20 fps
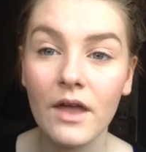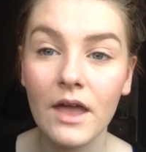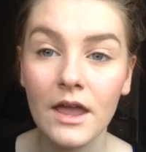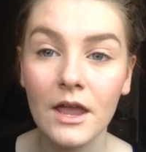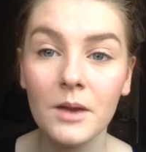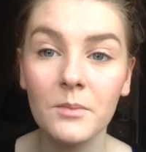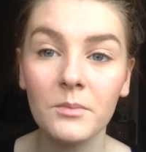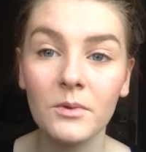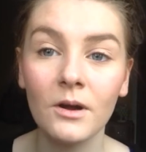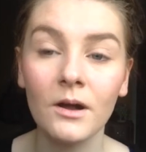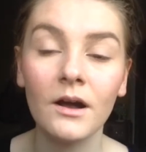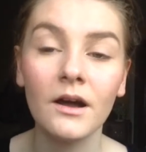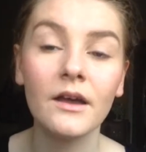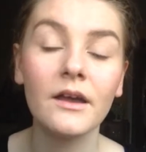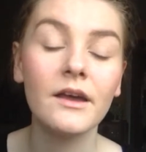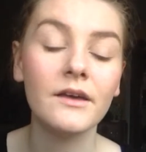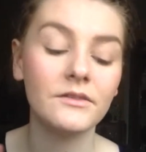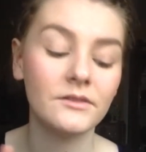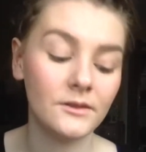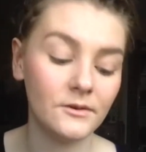camera
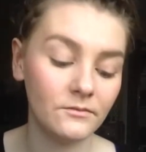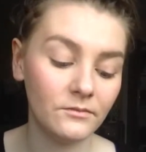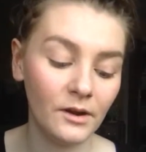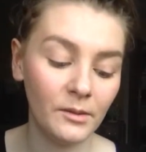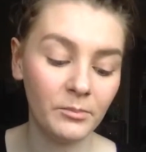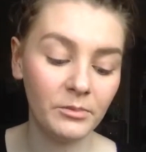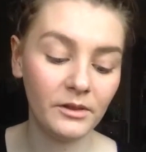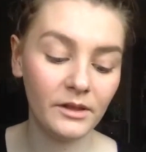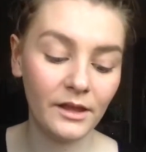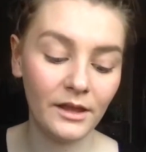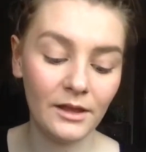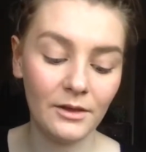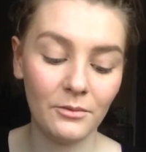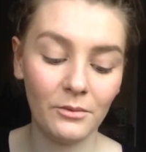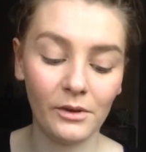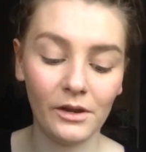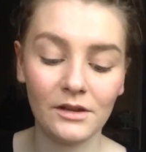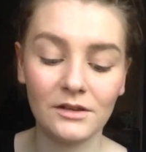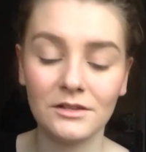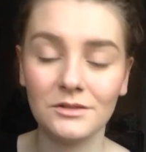and then replicate
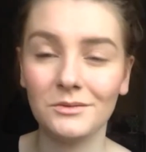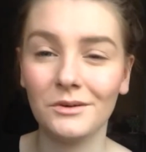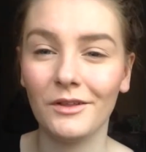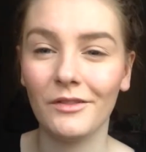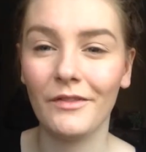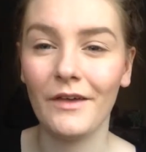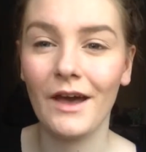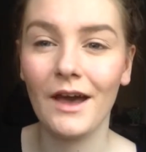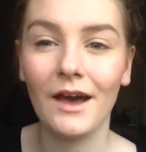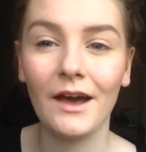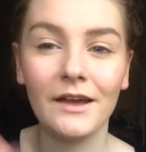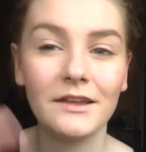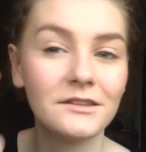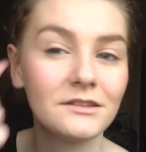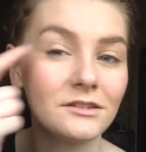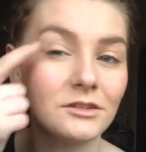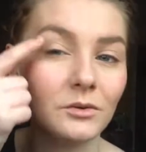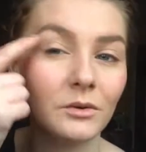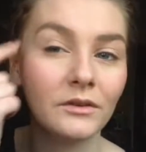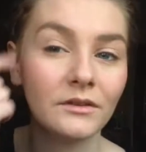what I do on that eye
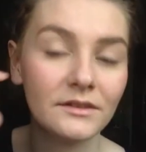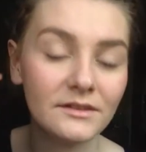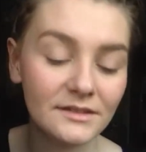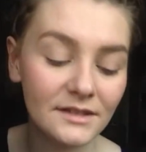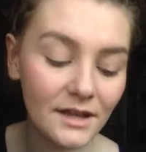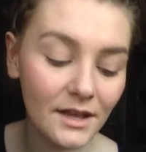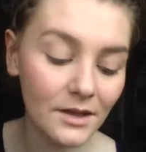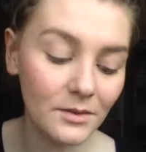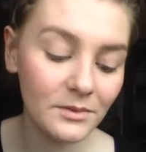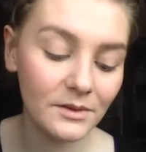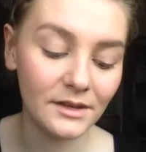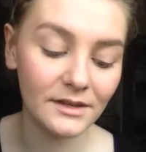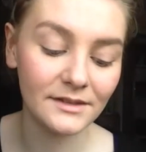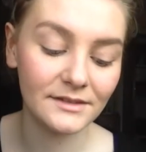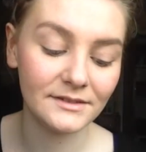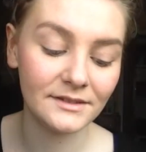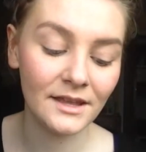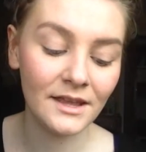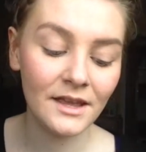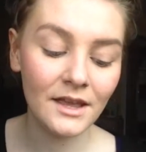to do on this eye
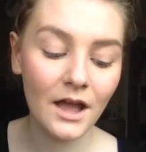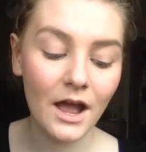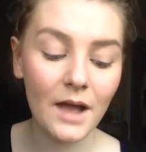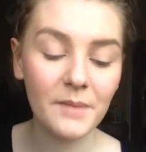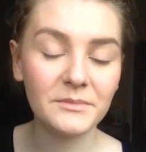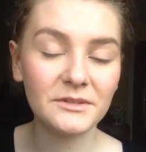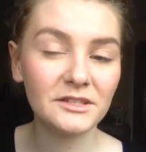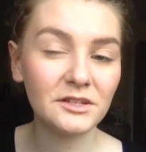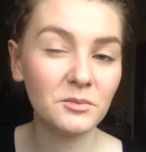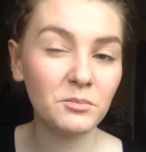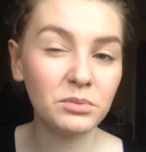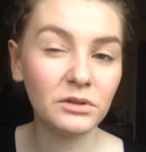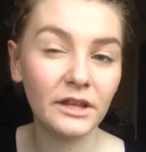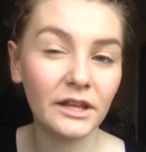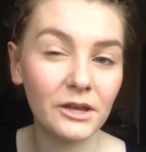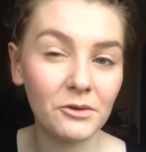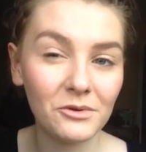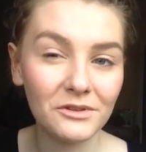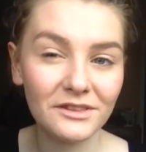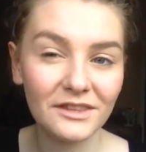because I'm still
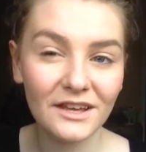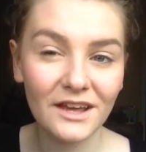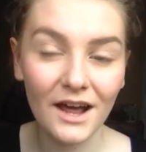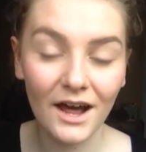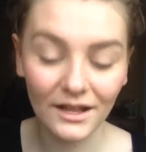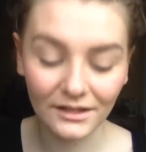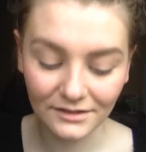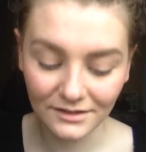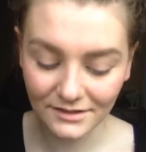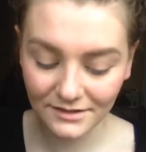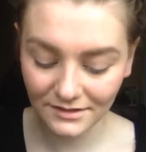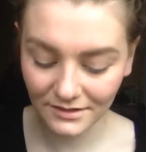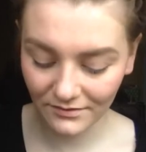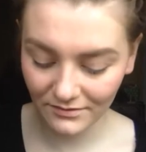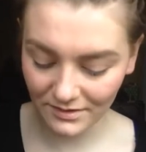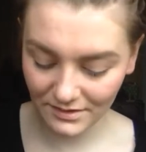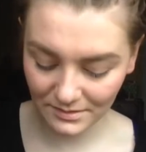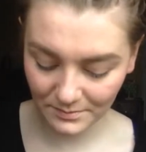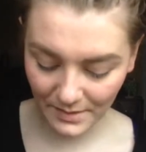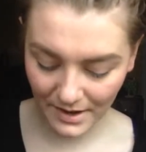playing with the colors
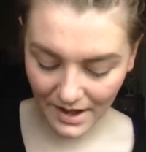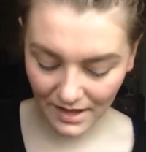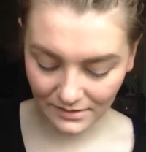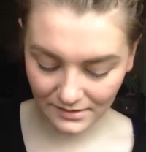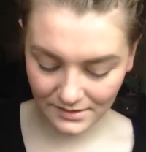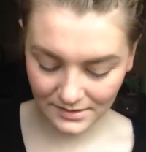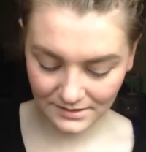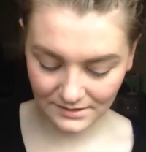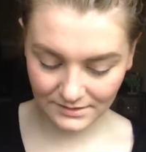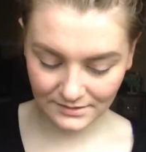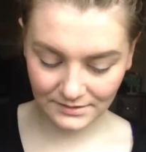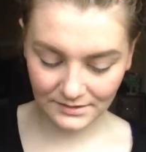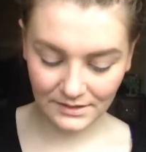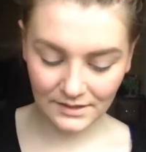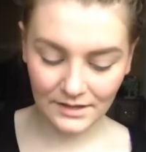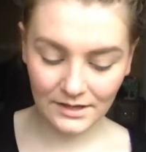of this palette.